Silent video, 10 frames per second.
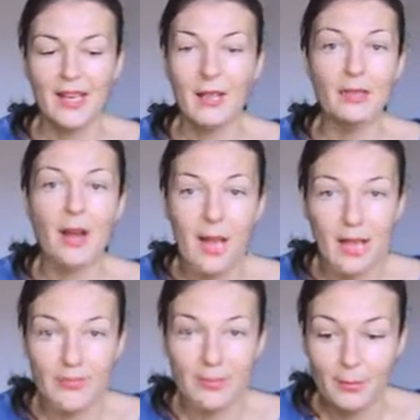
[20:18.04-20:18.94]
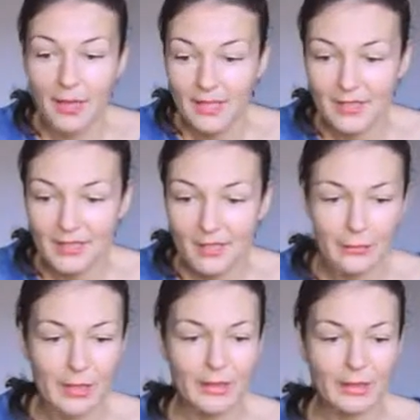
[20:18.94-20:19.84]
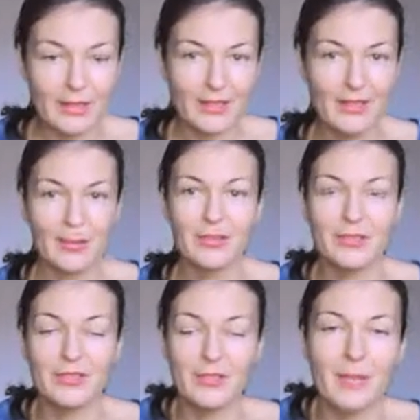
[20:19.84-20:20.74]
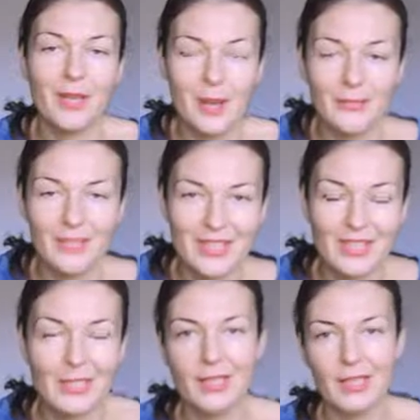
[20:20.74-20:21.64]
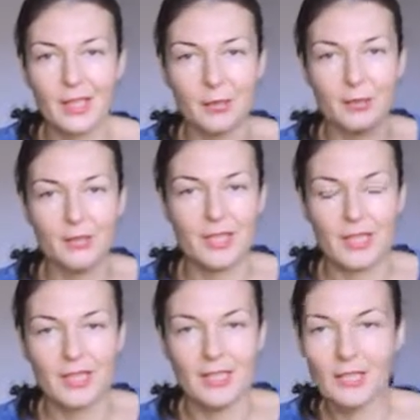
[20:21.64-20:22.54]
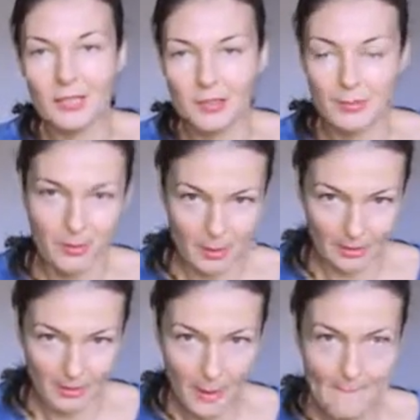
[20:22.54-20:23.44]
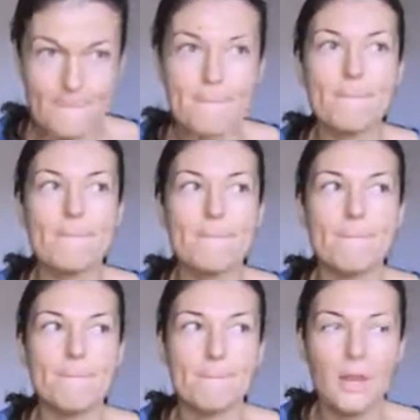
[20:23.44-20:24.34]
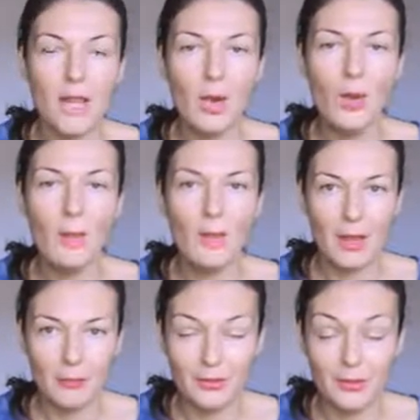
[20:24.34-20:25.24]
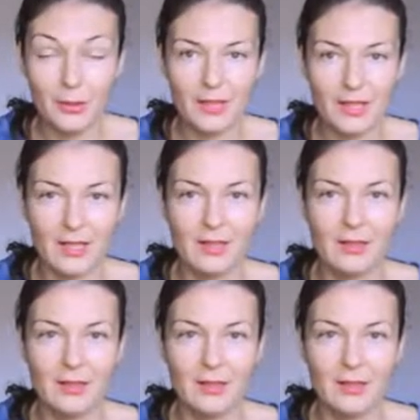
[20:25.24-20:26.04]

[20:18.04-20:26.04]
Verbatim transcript: you don't have to buy the software to get the courses from me. Obviously, the link will be just in the description below my review, in the